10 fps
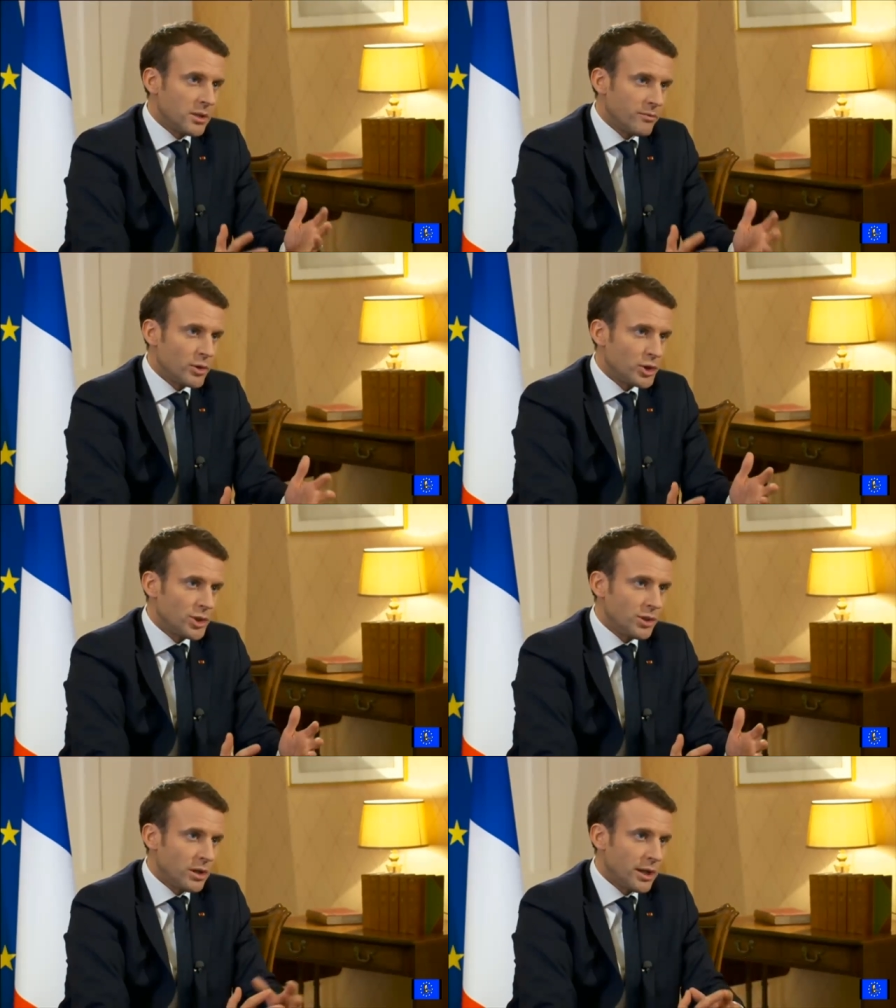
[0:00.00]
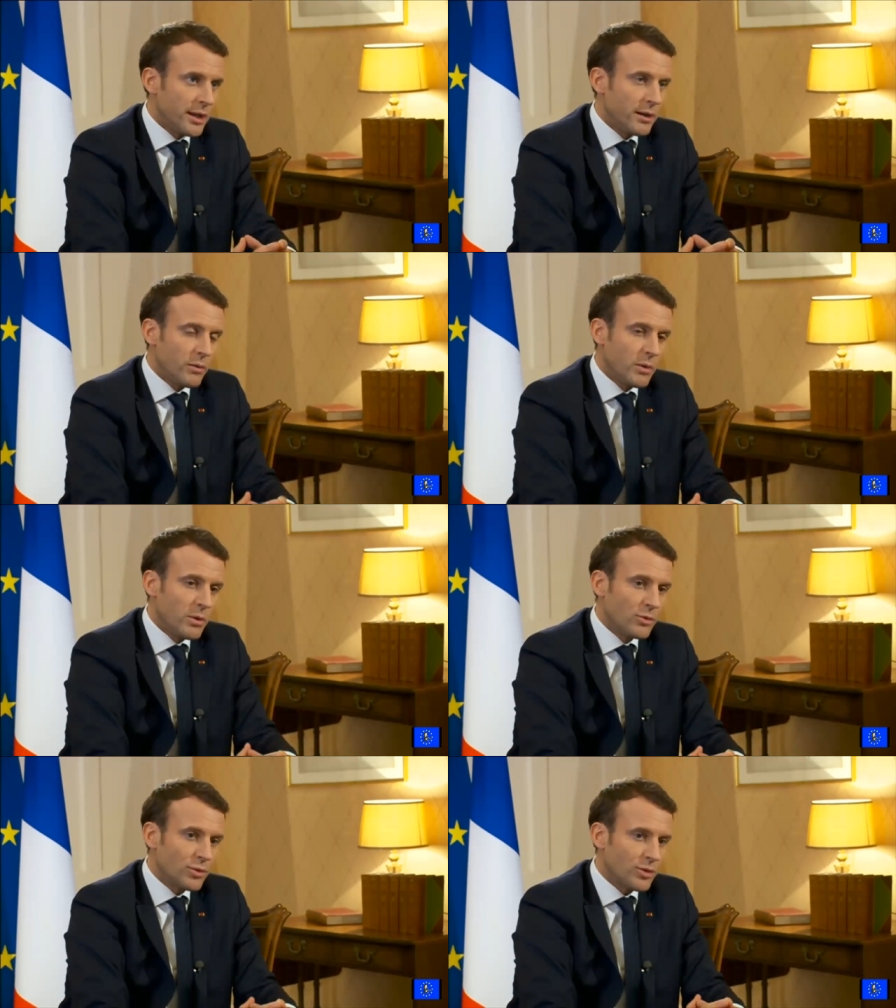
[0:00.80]
for sure, uh, we
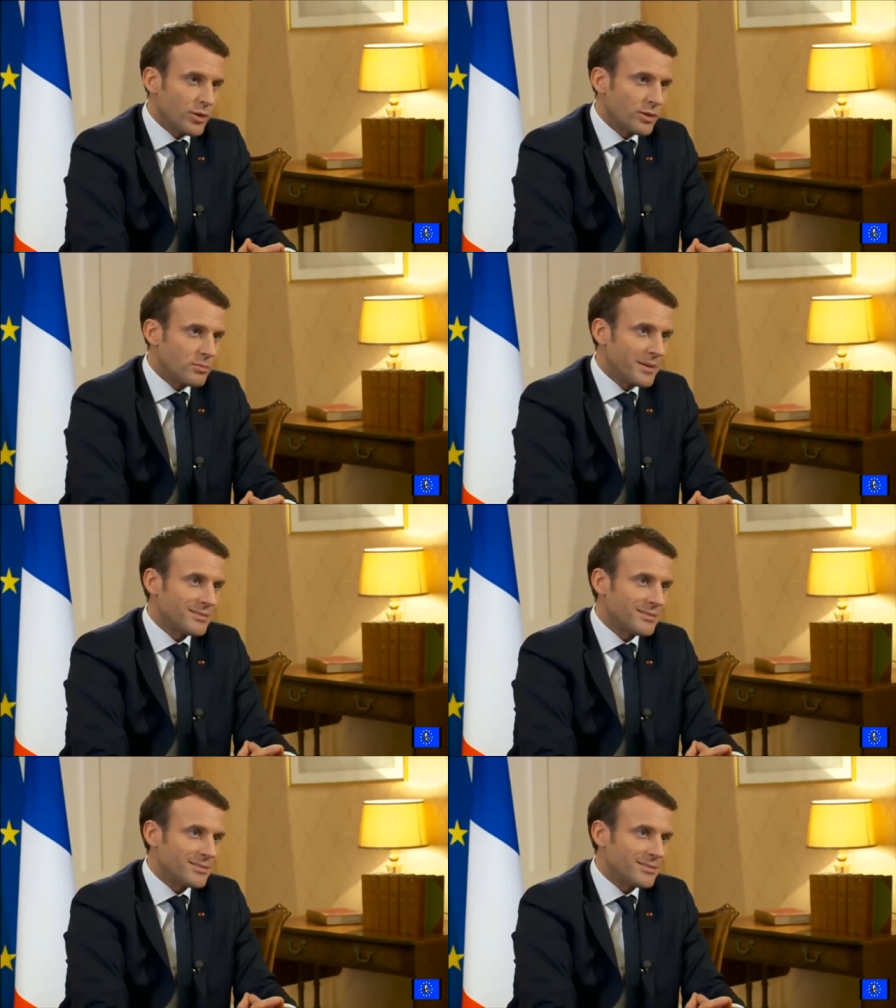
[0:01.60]
want to attract the